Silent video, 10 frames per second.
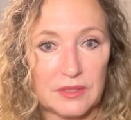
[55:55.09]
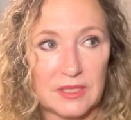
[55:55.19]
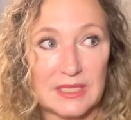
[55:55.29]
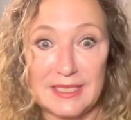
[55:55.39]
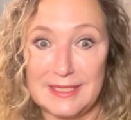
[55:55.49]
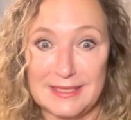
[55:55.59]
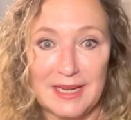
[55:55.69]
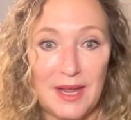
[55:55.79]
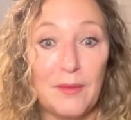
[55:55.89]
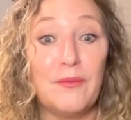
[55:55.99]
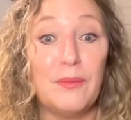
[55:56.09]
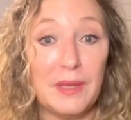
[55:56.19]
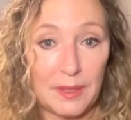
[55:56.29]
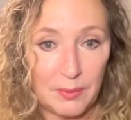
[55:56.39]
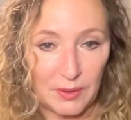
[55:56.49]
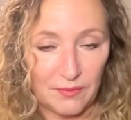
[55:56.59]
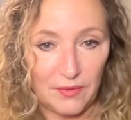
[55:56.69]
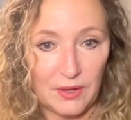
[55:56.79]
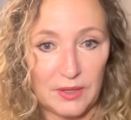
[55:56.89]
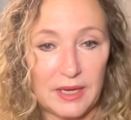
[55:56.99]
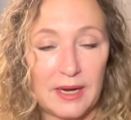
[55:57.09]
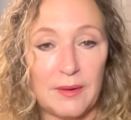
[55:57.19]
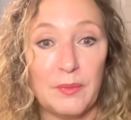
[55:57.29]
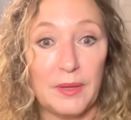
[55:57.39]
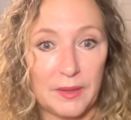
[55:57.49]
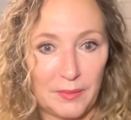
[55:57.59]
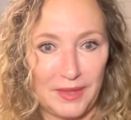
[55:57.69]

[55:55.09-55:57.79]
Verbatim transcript: So this is really beautiful, and I'm really,